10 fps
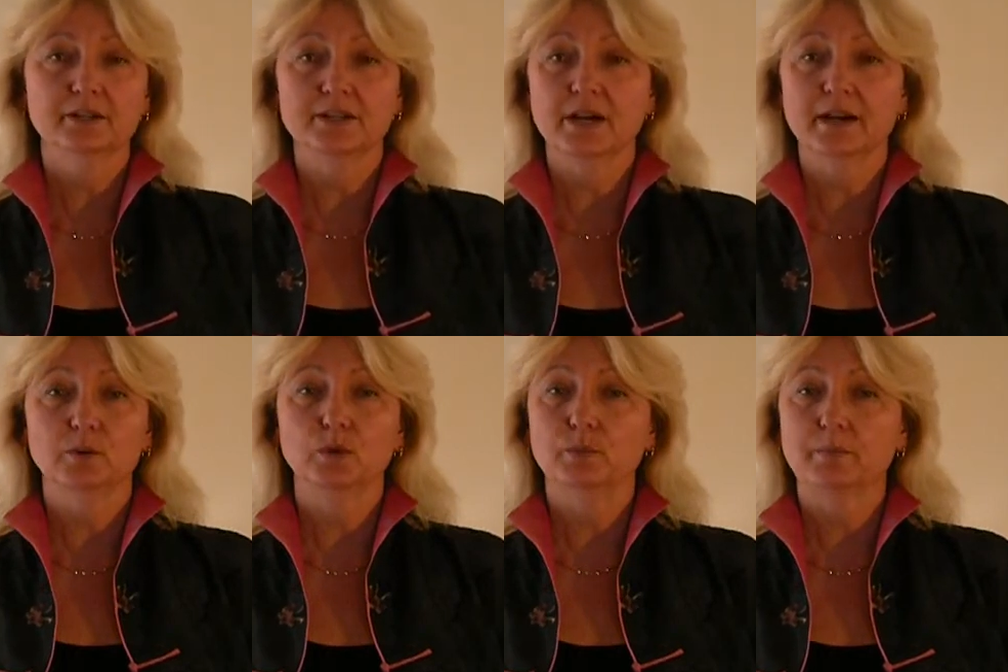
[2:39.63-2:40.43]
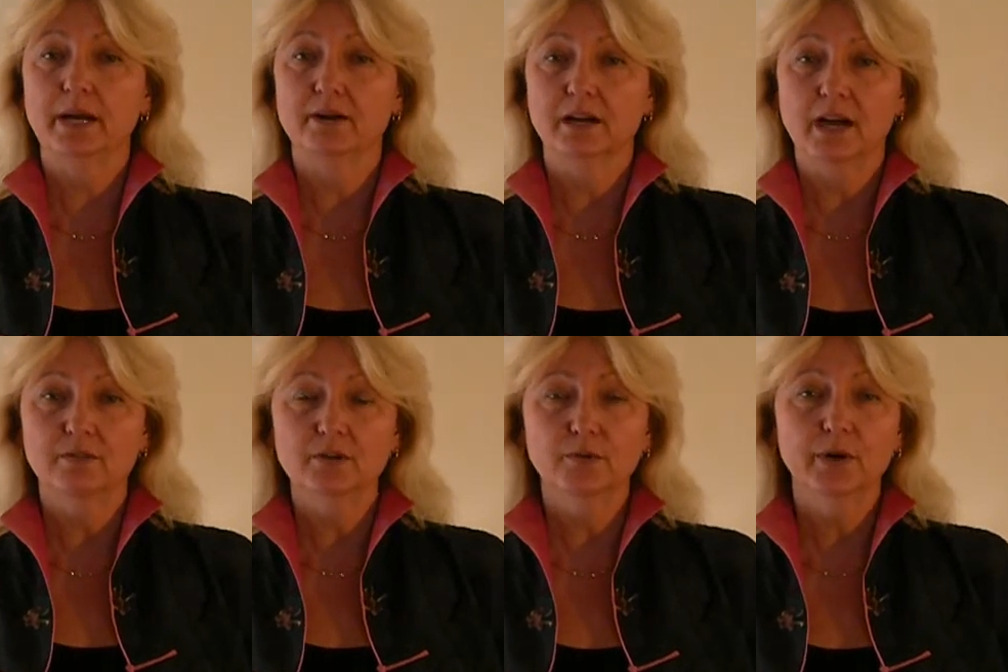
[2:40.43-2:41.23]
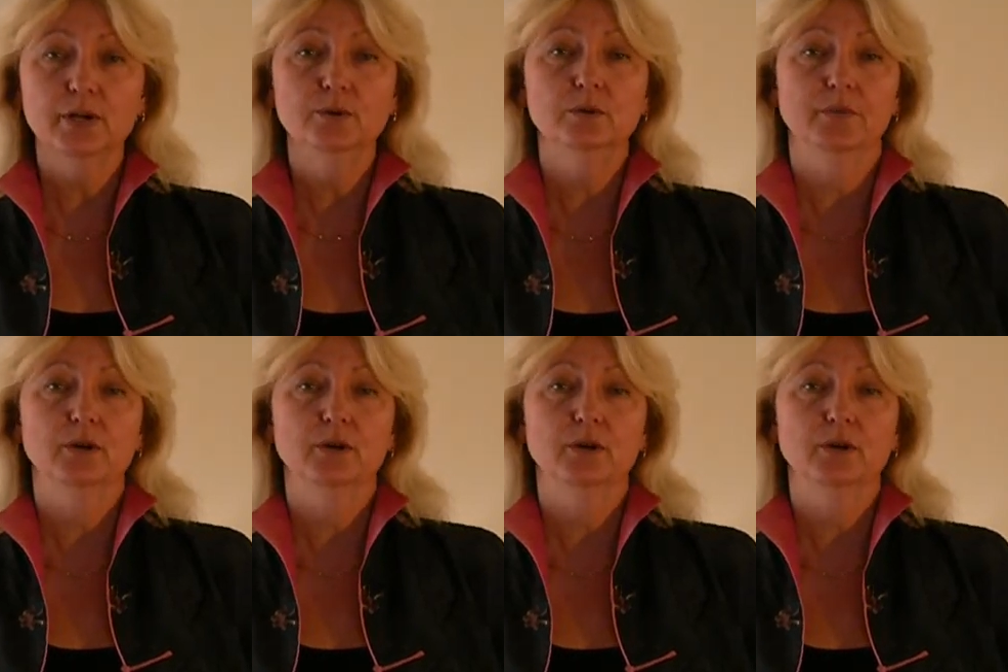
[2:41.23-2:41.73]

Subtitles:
A designer will prepare a cover for you,